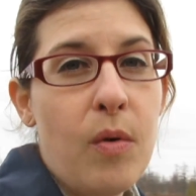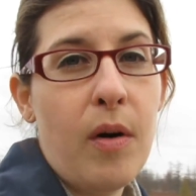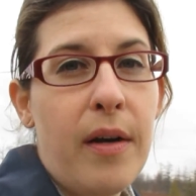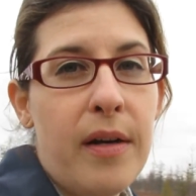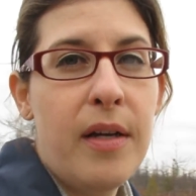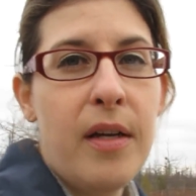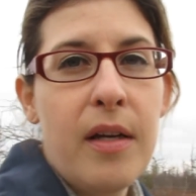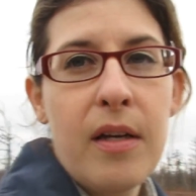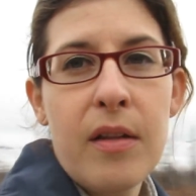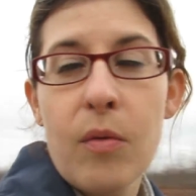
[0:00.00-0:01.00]
on
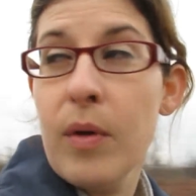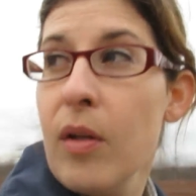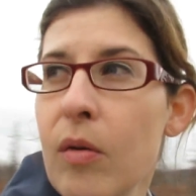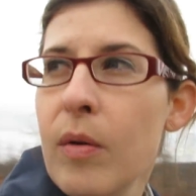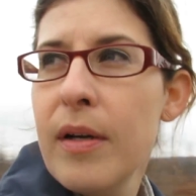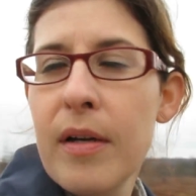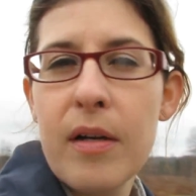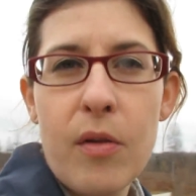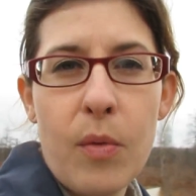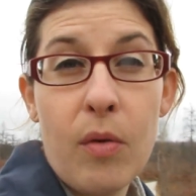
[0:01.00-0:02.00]
the willow,
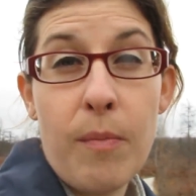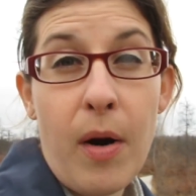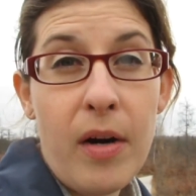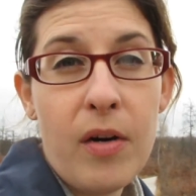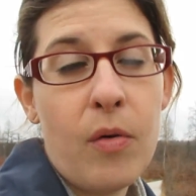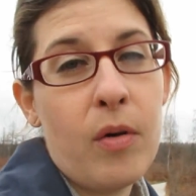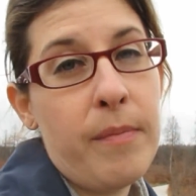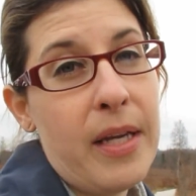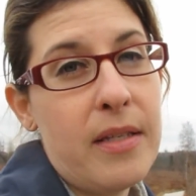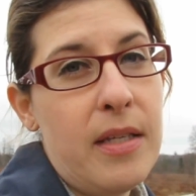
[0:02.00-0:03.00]
the willow bark, or
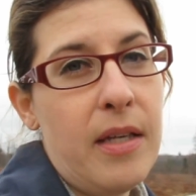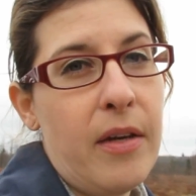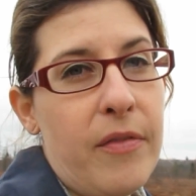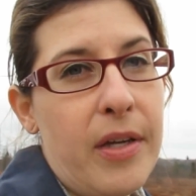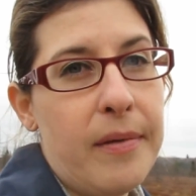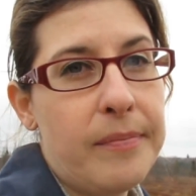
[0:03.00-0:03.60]
make a tea out of it.